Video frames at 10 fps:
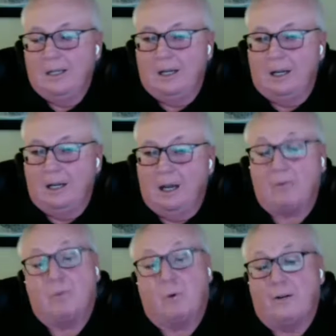I
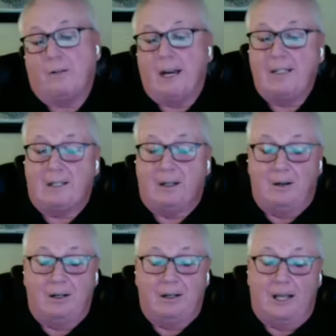was born and raised
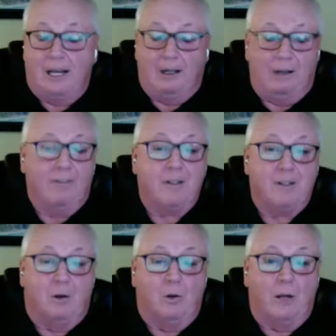here, and love
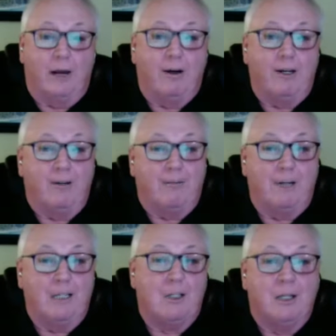this whole area and
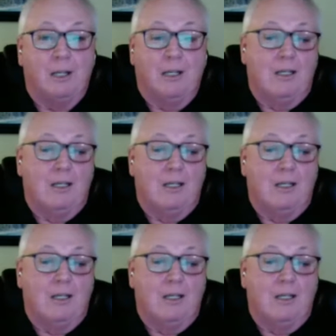region.